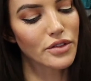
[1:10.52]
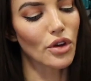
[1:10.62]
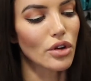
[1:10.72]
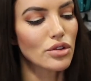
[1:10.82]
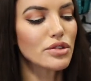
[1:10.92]

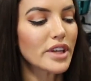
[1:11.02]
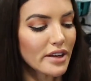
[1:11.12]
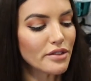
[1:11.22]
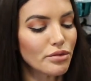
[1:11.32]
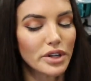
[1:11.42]
So you
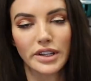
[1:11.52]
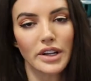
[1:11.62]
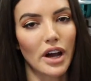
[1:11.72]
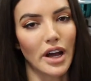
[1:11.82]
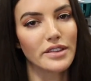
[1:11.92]
can really
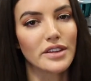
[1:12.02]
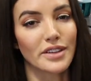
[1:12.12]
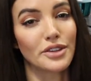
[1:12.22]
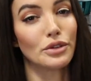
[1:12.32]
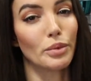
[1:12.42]
hide
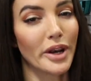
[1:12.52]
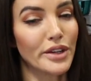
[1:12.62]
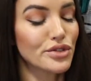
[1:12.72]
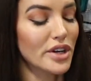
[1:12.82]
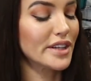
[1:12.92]
these under a
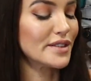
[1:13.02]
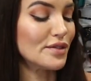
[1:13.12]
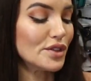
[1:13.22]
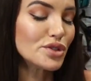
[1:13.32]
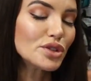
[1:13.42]
wedding dress
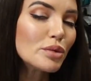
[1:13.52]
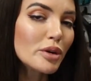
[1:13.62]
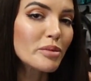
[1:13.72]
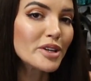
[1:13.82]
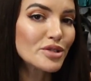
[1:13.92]
if you do
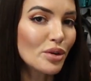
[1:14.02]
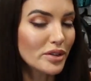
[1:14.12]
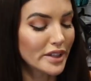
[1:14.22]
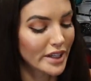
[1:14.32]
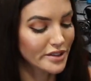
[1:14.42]
want to be
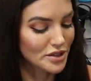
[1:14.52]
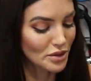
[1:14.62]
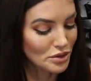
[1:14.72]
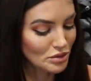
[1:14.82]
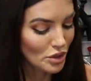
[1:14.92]
taller next to
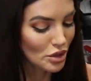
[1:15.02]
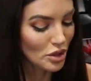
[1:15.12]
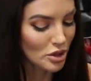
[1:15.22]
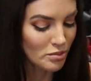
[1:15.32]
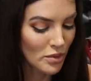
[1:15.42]
your
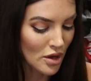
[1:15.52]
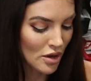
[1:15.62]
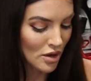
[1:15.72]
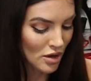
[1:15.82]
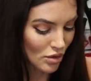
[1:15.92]
groom
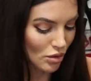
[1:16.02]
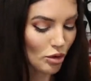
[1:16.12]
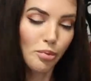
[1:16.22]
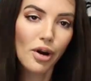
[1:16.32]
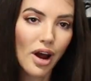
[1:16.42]

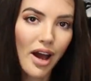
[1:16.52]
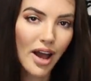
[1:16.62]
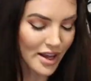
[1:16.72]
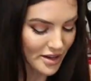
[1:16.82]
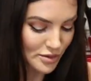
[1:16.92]
or
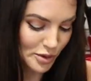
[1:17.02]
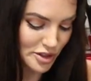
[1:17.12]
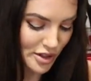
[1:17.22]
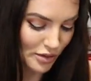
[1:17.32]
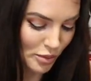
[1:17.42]
bride,
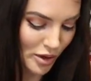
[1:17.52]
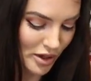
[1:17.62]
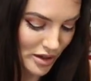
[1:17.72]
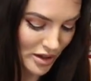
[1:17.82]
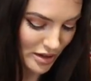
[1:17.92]
whichever
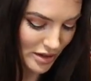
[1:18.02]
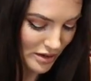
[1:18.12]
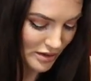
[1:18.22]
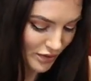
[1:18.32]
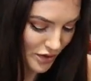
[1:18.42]
one
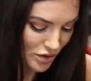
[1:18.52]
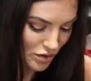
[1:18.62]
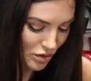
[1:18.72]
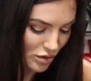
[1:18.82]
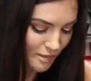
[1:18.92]
is for
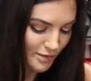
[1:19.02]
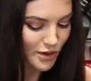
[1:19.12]
you.